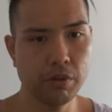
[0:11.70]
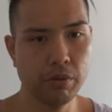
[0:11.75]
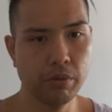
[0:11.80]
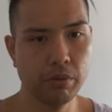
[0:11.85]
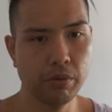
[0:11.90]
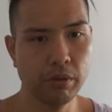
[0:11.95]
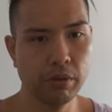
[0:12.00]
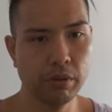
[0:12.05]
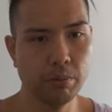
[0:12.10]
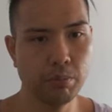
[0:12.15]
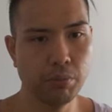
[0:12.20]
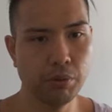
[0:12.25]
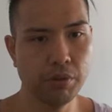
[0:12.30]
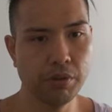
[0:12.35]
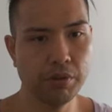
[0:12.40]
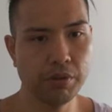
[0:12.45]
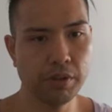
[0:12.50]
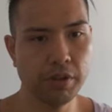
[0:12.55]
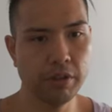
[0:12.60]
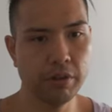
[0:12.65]
in the
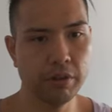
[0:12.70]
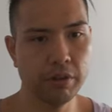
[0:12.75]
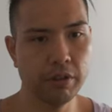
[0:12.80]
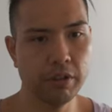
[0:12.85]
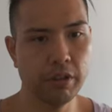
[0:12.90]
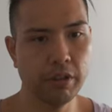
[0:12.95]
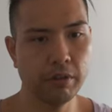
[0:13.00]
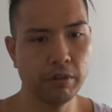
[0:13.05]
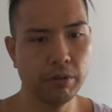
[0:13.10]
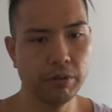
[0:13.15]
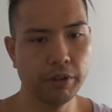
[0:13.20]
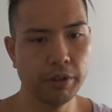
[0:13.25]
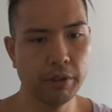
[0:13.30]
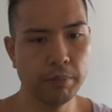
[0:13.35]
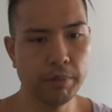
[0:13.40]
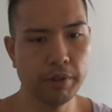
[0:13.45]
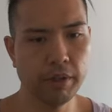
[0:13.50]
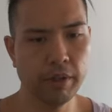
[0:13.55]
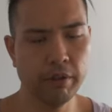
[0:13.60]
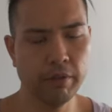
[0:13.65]
pre-security learning
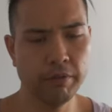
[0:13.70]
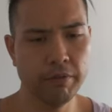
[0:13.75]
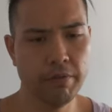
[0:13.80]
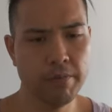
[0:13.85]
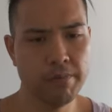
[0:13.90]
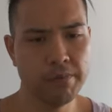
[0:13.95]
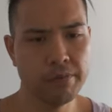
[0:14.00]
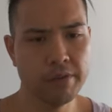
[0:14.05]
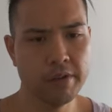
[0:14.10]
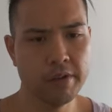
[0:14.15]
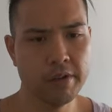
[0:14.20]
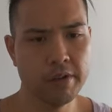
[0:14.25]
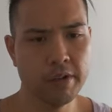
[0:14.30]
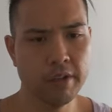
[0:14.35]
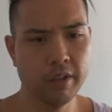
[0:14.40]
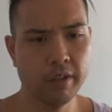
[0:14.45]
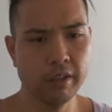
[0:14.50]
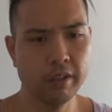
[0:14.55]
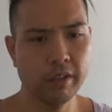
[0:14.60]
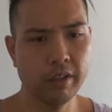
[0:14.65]
path.
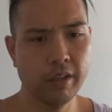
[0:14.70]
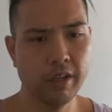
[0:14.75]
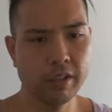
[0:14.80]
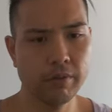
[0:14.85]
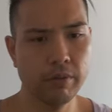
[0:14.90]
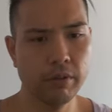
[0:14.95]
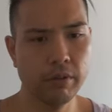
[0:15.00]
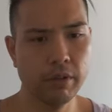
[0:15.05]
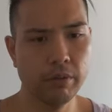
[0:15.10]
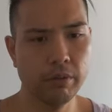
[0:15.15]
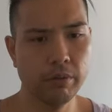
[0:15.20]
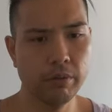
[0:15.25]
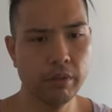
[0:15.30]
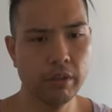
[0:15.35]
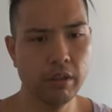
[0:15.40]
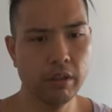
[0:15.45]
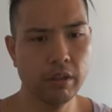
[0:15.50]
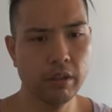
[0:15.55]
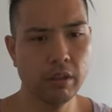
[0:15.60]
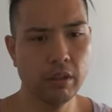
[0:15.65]
The last video we
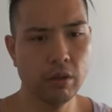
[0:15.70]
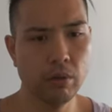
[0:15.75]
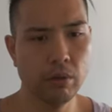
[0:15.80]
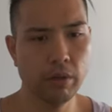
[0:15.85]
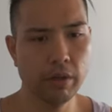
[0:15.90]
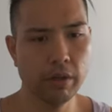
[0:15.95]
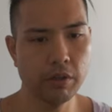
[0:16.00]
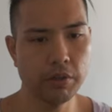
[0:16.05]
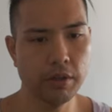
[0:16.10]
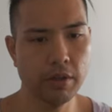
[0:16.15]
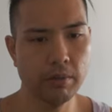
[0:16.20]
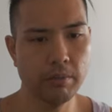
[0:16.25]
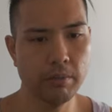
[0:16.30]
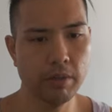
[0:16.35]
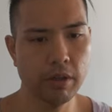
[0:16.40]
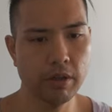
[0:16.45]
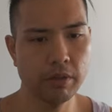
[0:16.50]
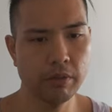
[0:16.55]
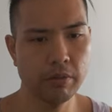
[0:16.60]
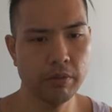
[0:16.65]
did the O S I
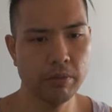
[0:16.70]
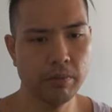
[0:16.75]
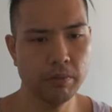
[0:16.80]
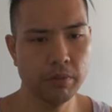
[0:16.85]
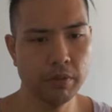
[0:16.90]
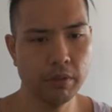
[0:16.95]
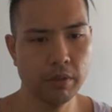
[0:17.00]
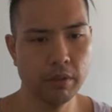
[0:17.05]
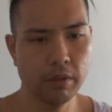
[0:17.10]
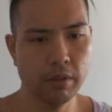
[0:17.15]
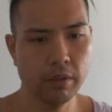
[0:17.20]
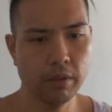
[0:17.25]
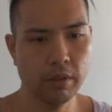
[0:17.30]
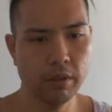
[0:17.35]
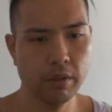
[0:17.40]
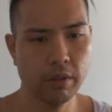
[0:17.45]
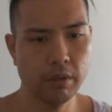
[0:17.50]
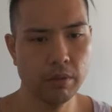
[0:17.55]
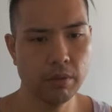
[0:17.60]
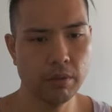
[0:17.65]
model,
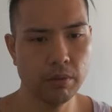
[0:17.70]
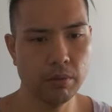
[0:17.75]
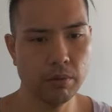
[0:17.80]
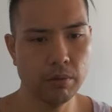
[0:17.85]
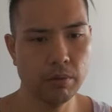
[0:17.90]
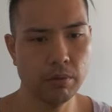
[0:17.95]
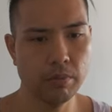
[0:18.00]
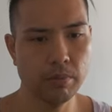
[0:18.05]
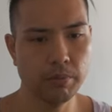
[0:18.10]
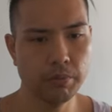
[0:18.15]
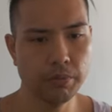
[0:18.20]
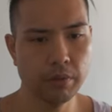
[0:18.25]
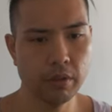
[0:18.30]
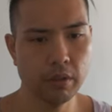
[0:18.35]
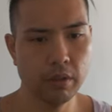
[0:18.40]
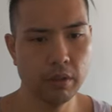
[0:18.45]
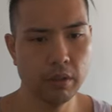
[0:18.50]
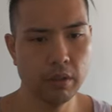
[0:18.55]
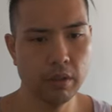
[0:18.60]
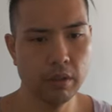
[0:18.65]
so
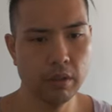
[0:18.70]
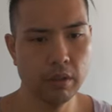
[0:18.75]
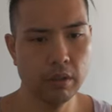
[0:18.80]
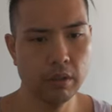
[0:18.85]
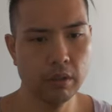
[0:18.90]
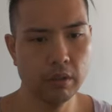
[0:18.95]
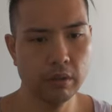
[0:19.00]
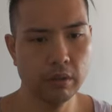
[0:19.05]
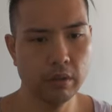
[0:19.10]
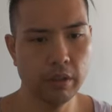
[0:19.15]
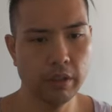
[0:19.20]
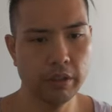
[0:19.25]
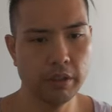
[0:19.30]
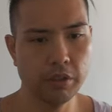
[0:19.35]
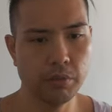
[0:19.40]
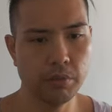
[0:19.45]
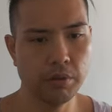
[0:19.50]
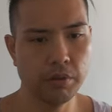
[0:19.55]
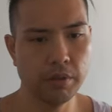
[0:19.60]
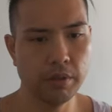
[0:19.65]
I
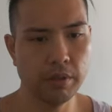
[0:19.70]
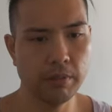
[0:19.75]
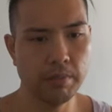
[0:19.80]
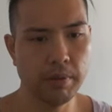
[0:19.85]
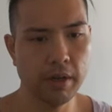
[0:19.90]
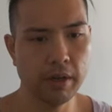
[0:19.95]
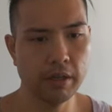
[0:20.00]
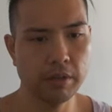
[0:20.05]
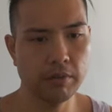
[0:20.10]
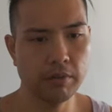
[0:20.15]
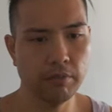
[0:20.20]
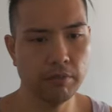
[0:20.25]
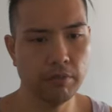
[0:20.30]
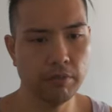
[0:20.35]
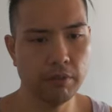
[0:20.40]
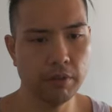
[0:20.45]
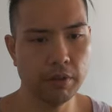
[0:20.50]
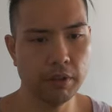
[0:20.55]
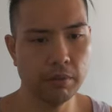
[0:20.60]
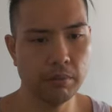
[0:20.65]
just reset packets and
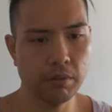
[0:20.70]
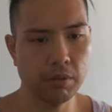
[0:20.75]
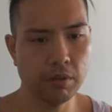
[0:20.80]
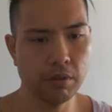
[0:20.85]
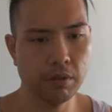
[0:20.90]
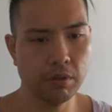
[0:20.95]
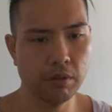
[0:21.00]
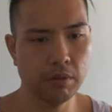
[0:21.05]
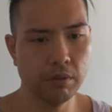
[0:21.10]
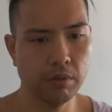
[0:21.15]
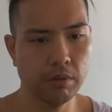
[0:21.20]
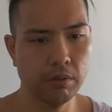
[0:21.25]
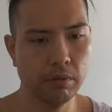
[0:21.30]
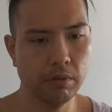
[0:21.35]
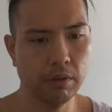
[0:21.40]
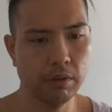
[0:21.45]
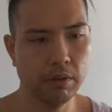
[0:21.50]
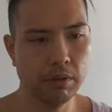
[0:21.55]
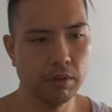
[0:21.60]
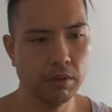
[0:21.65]
frames.
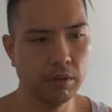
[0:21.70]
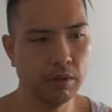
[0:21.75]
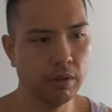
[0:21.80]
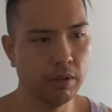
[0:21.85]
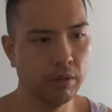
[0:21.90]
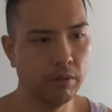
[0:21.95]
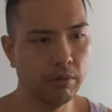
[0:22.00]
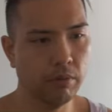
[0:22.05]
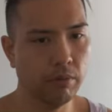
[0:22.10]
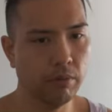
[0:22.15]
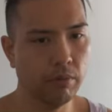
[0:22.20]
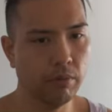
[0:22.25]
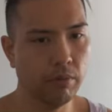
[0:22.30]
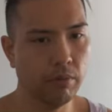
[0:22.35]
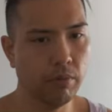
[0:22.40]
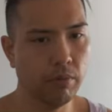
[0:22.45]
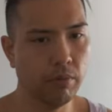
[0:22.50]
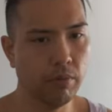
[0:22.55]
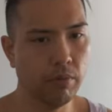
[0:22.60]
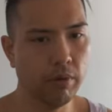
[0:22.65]
Let's get right
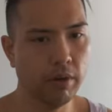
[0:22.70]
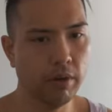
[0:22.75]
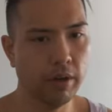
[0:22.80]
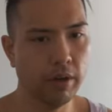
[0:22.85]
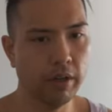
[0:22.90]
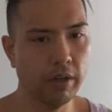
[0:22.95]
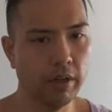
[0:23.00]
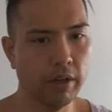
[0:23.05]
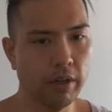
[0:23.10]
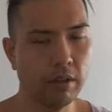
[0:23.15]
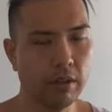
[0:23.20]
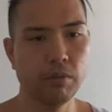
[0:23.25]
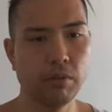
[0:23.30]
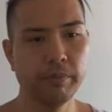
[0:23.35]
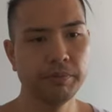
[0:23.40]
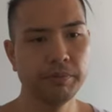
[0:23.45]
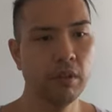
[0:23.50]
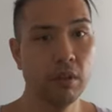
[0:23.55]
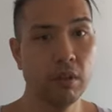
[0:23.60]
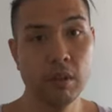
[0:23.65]
into it.
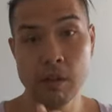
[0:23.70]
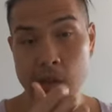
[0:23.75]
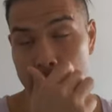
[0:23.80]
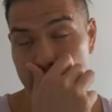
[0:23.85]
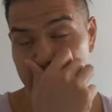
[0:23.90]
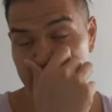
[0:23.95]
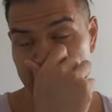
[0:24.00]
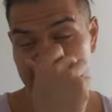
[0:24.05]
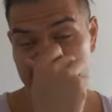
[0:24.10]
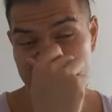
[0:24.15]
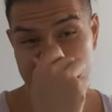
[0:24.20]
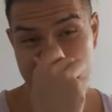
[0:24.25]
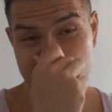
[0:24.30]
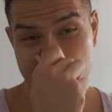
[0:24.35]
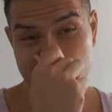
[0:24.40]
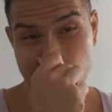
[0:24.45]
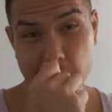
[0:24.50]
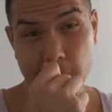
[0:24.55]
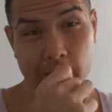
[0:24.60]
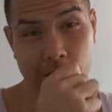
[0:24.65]
Sorry
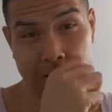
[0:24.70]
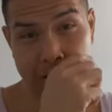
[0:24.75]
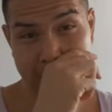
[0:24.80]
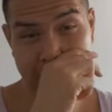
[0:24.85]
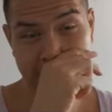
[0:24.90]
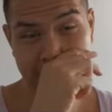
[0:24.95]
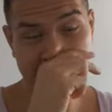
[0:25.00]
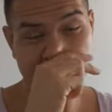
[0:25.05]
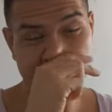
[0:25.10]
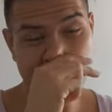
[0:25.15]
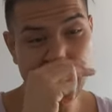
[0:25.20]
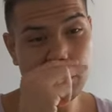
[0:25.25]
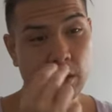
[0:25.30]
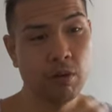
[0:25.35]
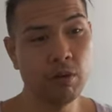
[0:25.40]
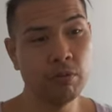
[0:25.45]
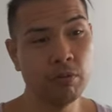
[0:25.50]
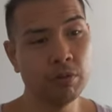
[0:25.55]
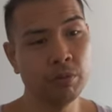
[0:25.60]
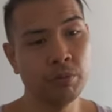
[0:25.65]
guys, got sick
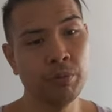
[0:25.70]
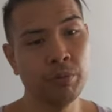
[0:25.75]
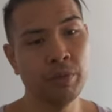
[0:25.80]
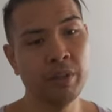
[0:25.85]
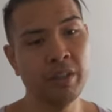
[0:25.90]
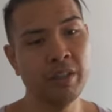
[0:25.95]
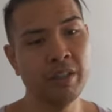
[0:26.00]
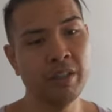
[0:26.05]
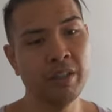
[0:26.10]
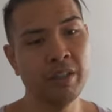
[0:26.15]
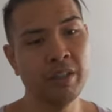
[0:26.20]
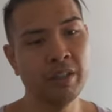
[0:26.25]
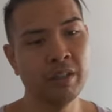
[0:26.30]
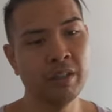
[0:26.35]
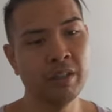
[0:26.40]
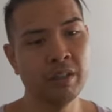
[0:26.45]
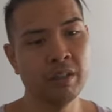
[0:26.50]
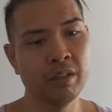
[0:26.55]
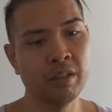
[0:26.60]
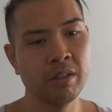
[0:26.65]
over the weekend, so
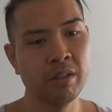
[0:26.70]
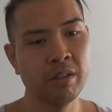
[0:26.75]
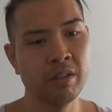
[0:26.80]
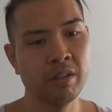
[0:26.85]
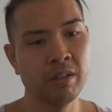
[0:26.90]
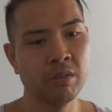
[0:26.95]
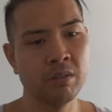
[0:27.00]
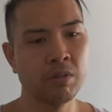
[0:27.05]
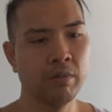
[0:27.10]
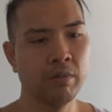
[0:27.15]
my voice is